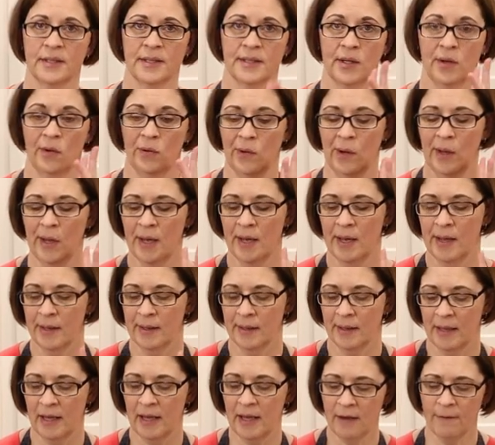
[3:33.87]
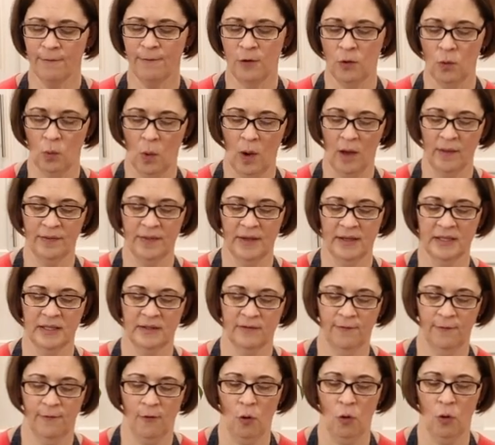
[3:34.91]
So if you want
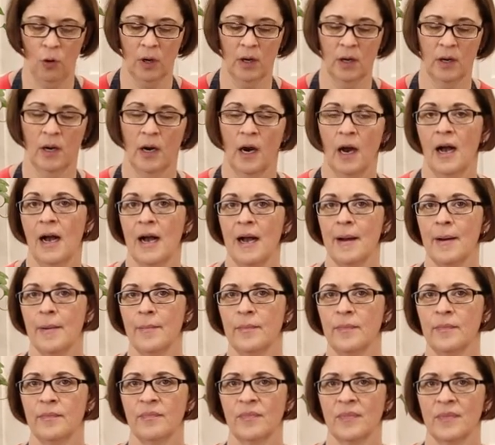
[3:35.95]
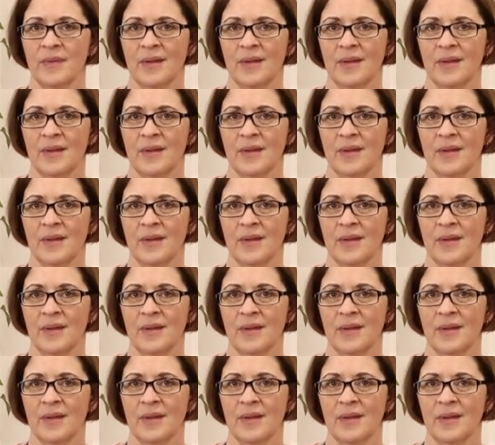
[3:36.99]
this for, um,